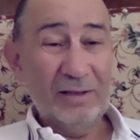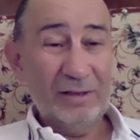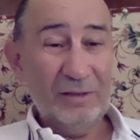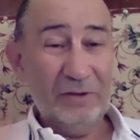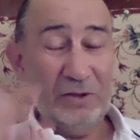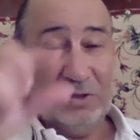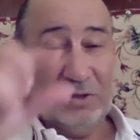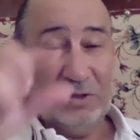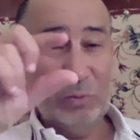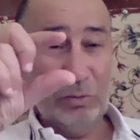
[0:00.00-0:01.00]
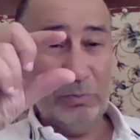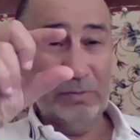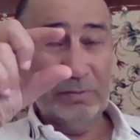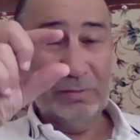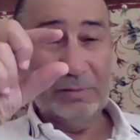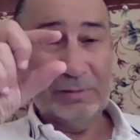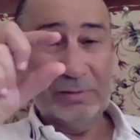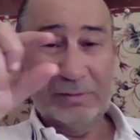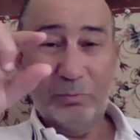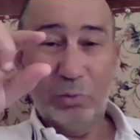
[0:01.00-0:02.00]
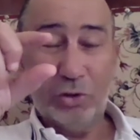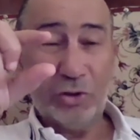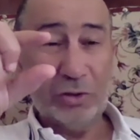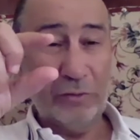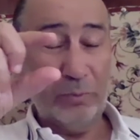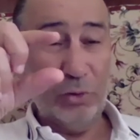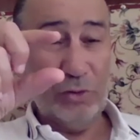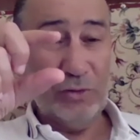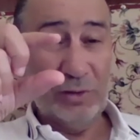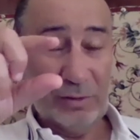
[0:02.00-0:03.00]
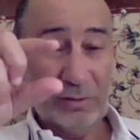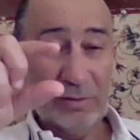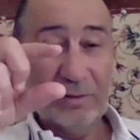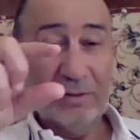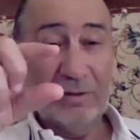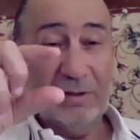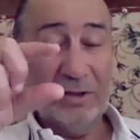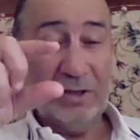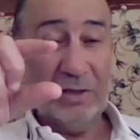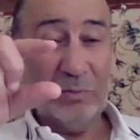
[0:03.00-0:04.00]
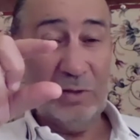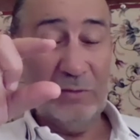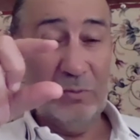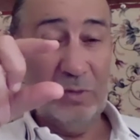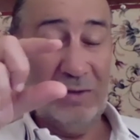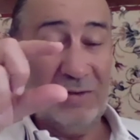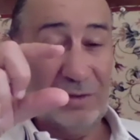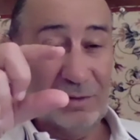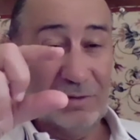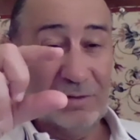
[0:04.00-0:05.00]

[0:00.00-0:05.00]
If it is small portion of poison, it can be even medicine.